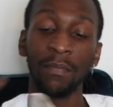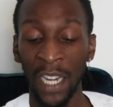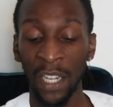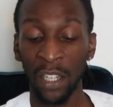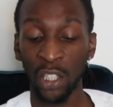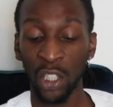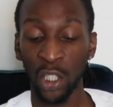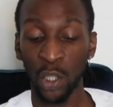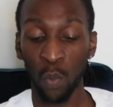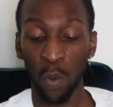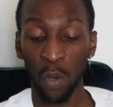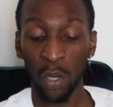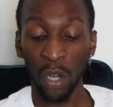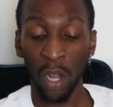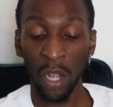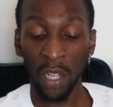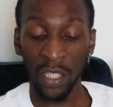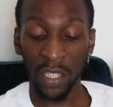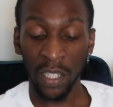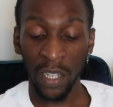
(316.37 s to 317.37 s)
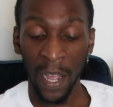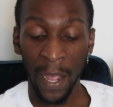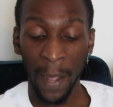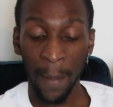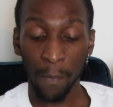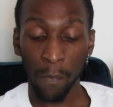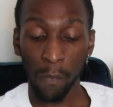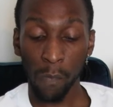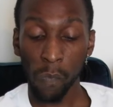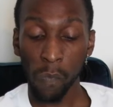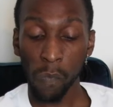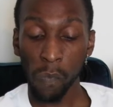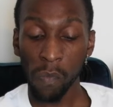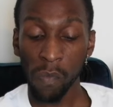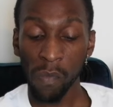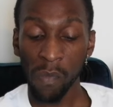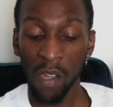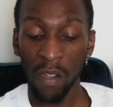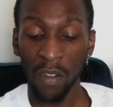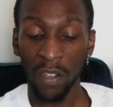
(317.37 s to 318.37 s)
England's squad last night,
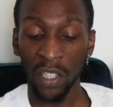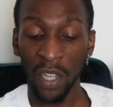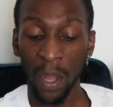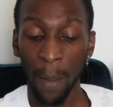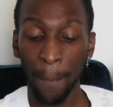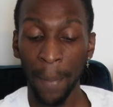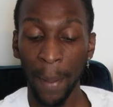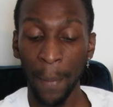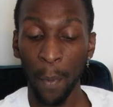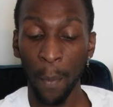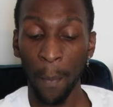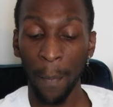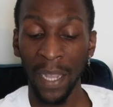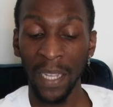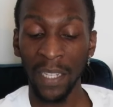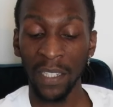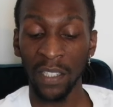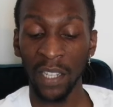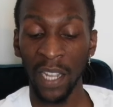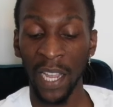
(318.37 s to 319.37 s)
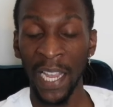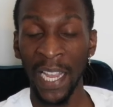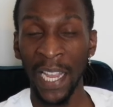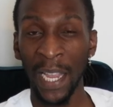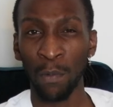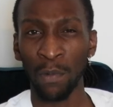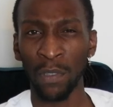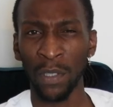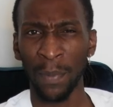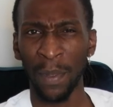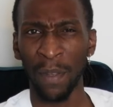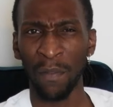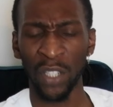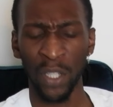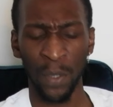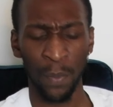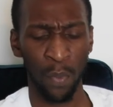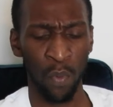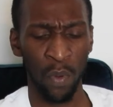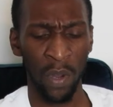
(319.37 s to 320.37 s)
some people may say it was a bit of
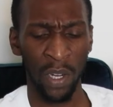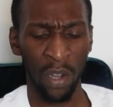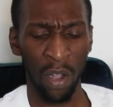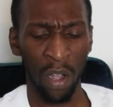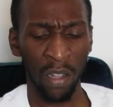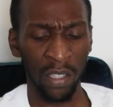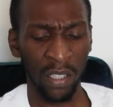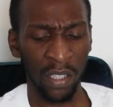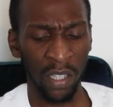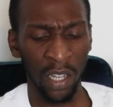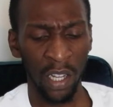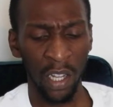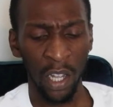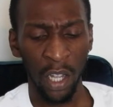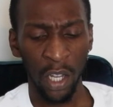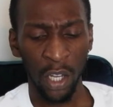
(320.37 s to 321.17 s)
a supporting cast.